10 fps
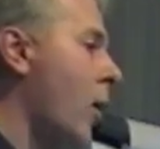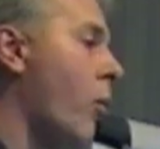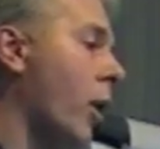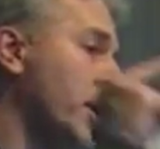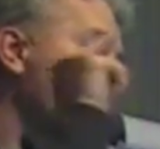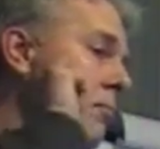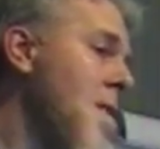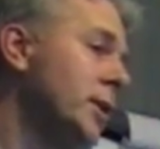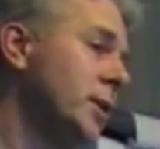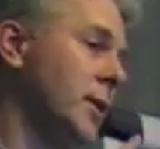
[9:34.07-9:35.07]
What you
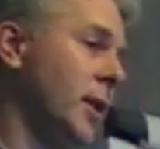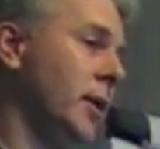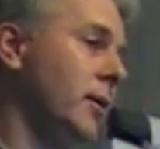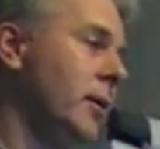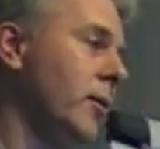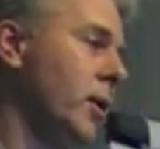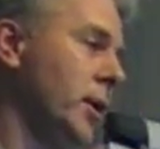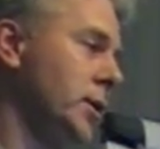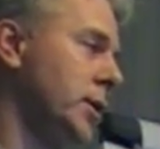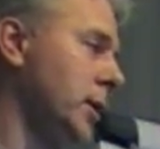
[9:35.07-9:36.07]
must do, what
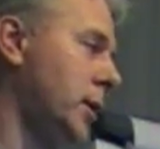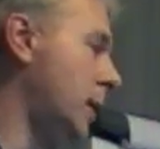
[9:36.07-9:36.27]
you should